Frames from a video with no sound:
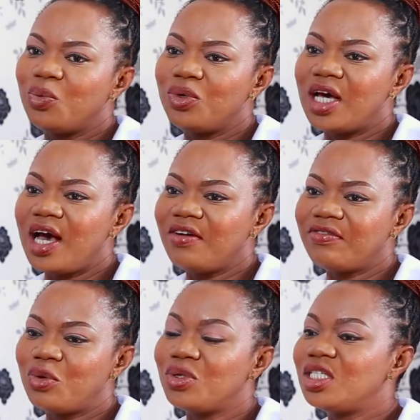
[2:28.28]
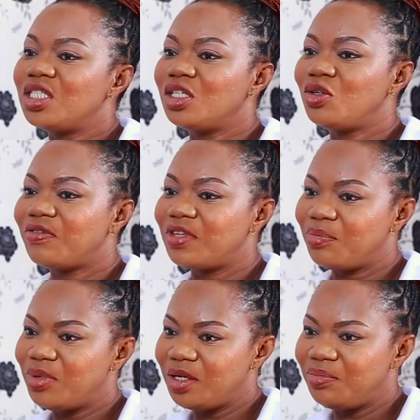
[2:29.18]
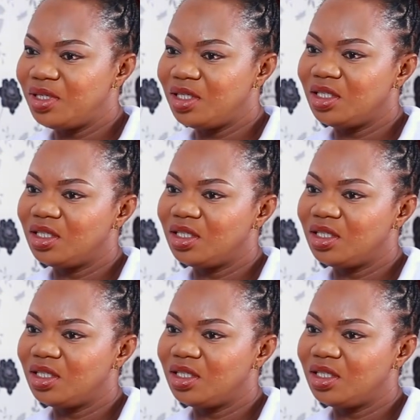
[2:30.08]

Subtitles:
We have condition of the baby.